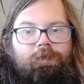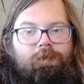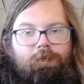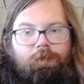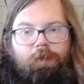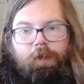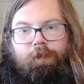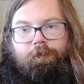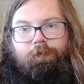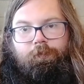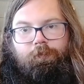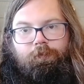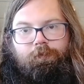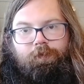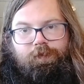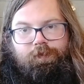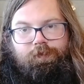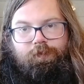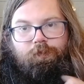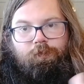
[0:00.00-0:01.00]
either
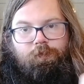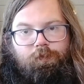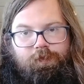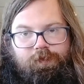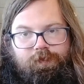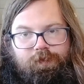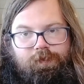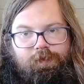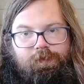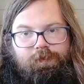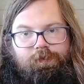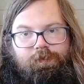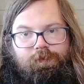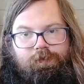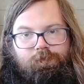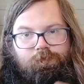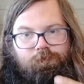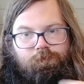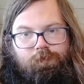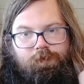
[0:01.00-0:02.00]
these
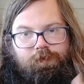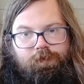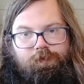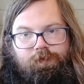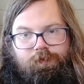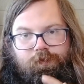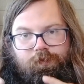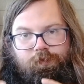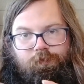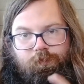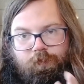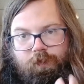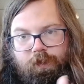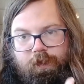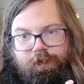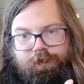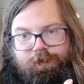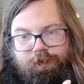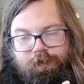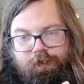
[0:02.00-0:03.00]
courses which you're
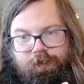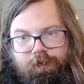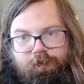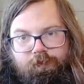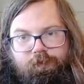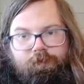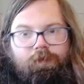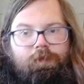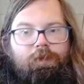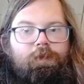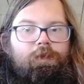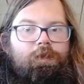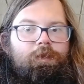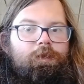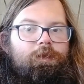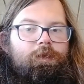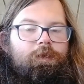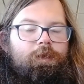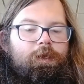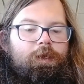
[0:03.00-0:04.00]
watching,
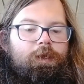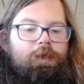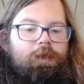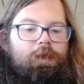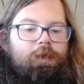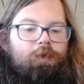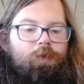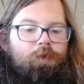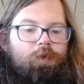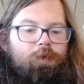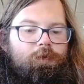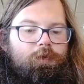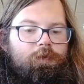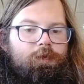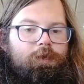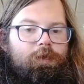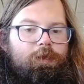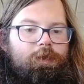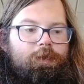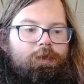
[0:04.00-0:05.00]
or
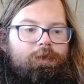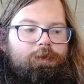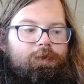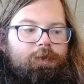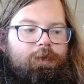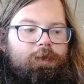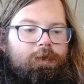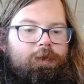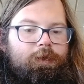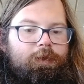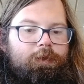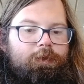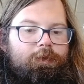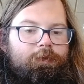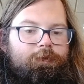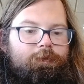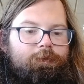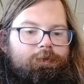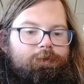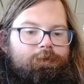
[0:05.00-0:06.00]

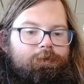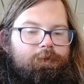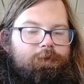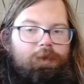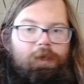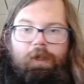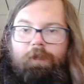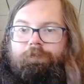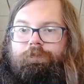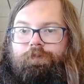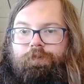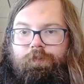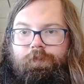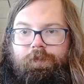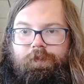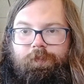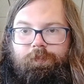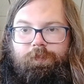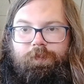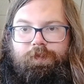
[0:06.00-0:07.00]
the live
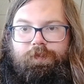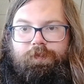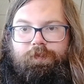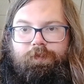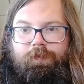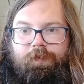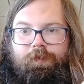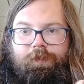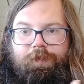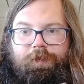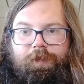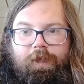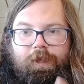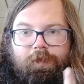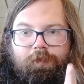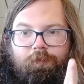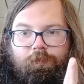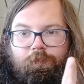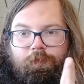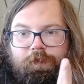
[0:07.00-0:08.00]
streams
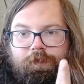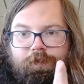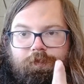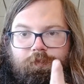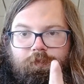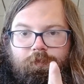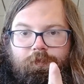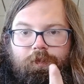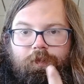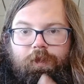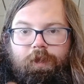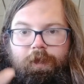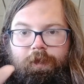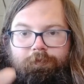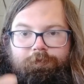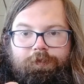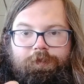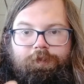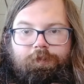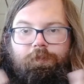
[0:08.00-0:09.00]
that we do, the
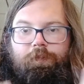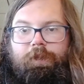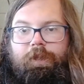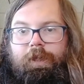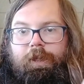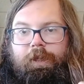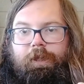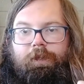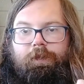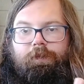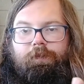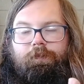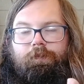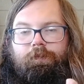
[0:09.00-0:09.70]
live Q&A